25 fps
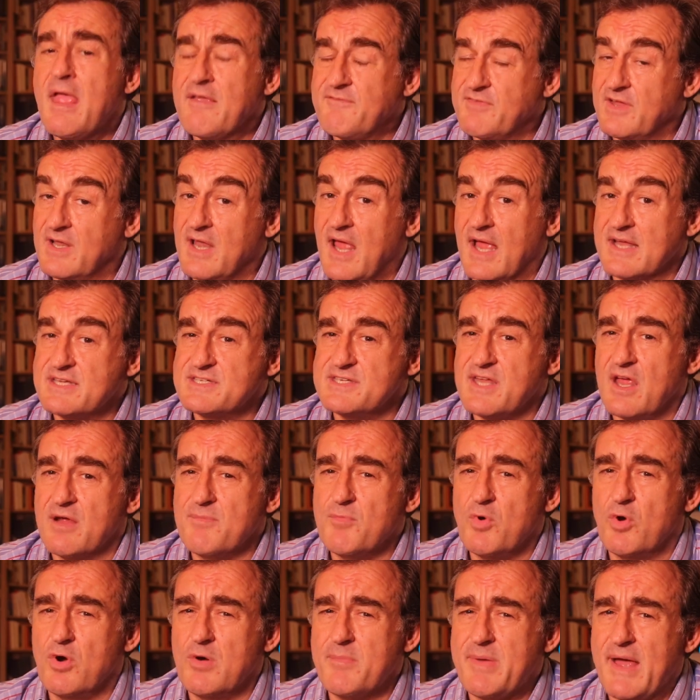If you'd like to know
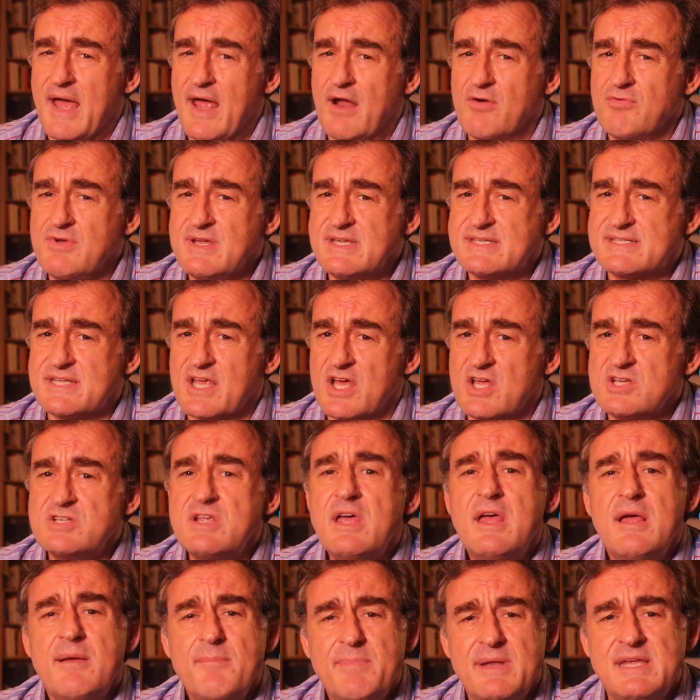more about our research,
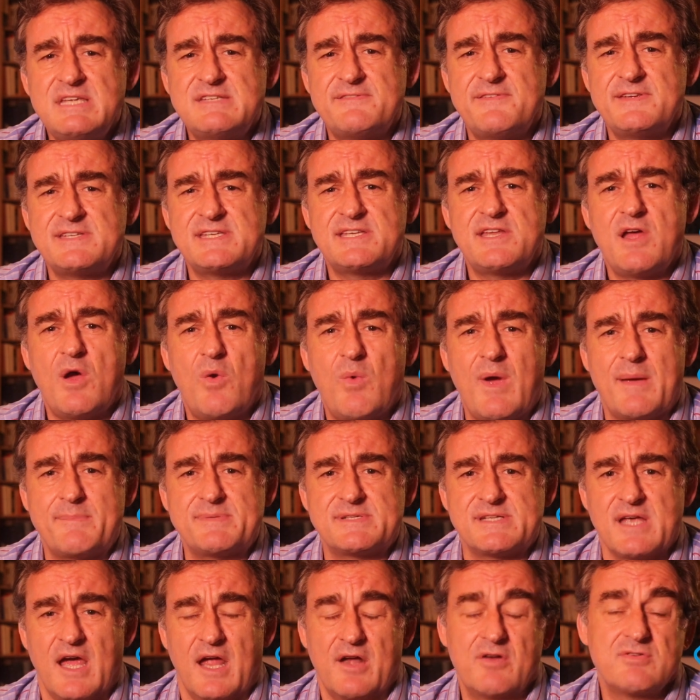please visit our
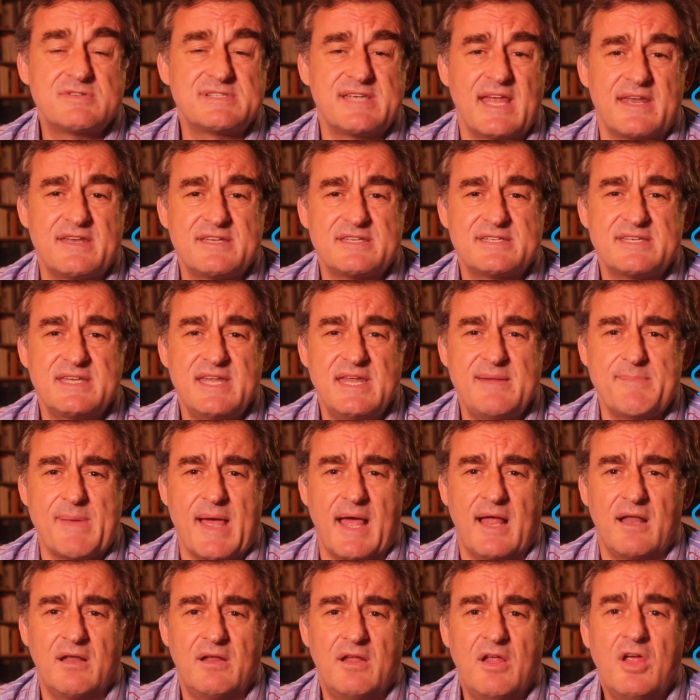website or send us an
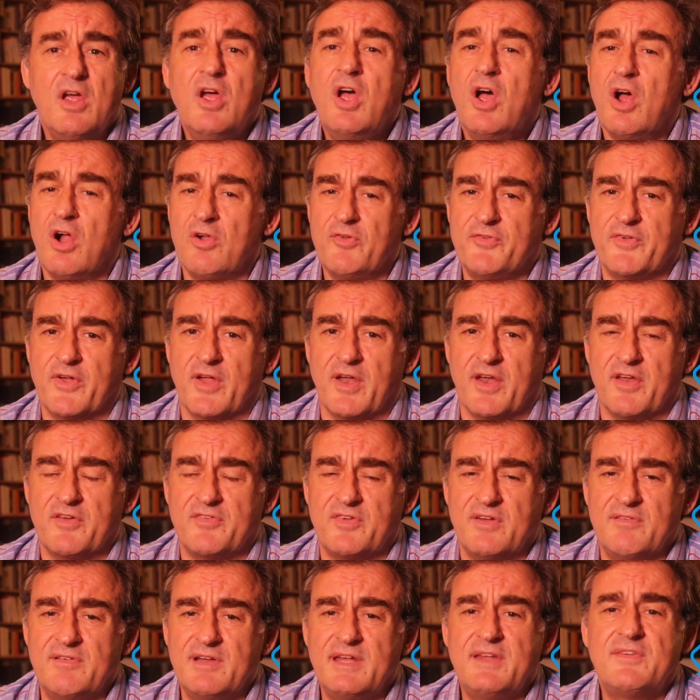email.
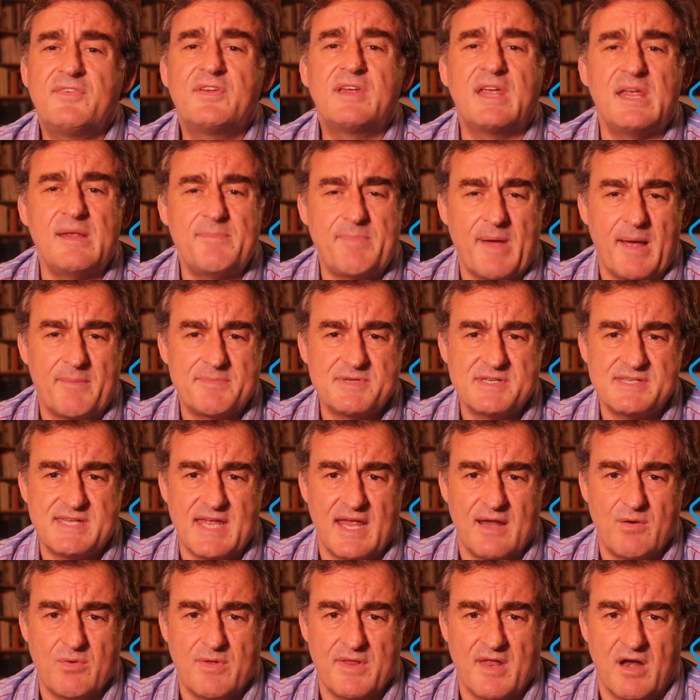Alternatively, to keep up to
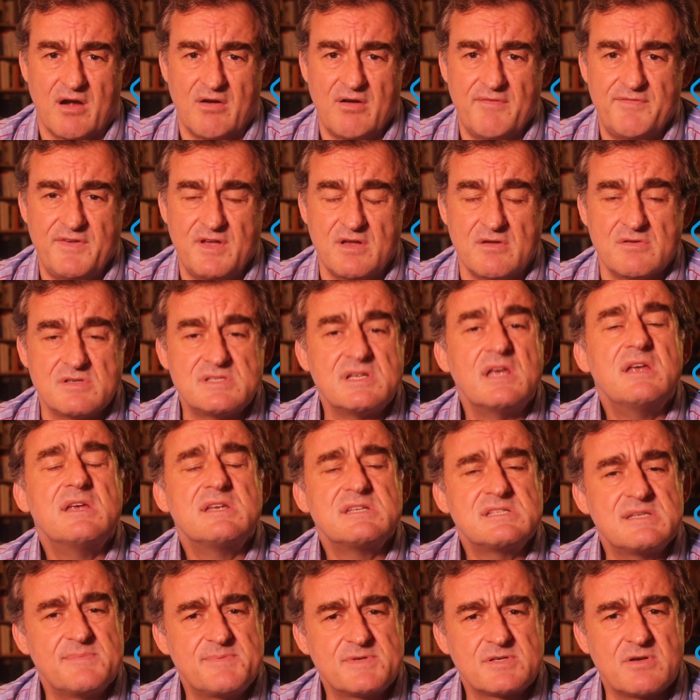date with our reviews,
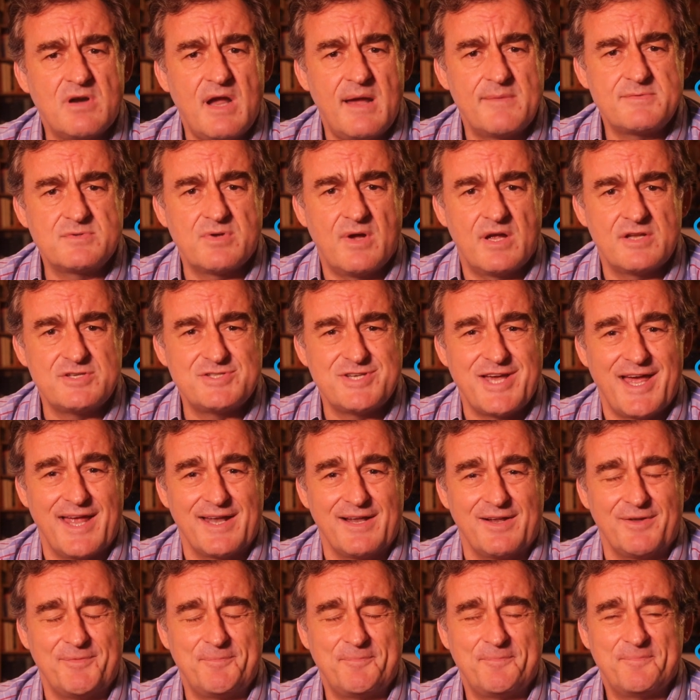subscribe to our
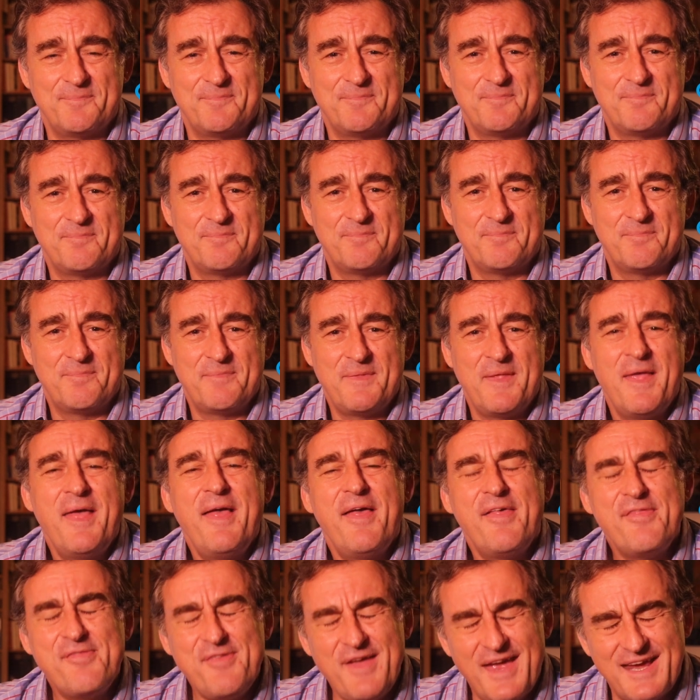channel.
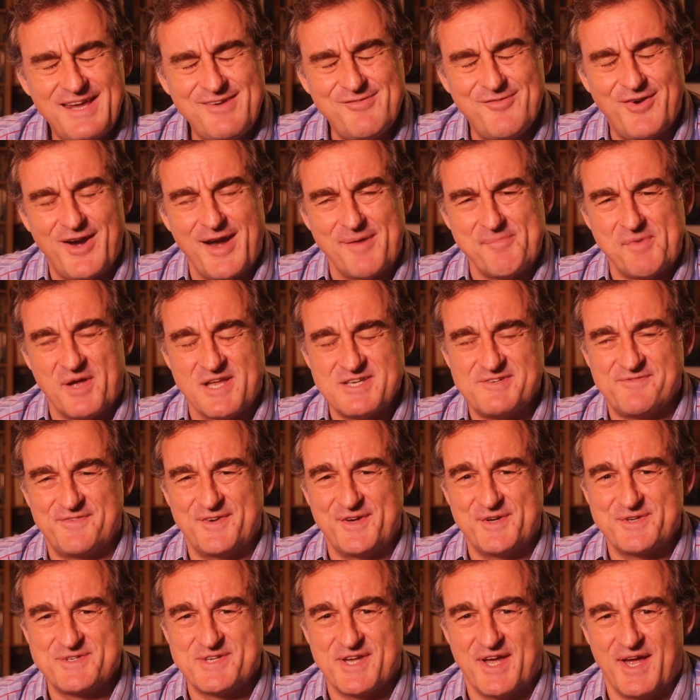Thank you very much for
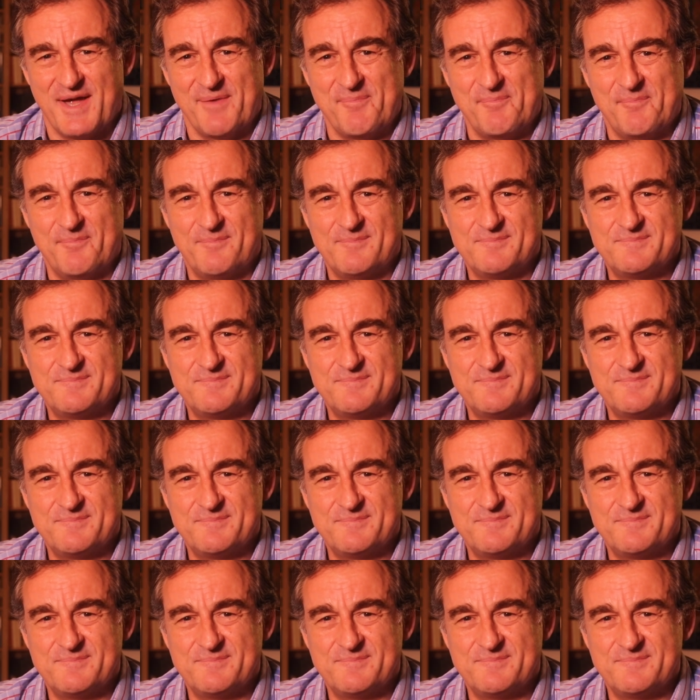your time.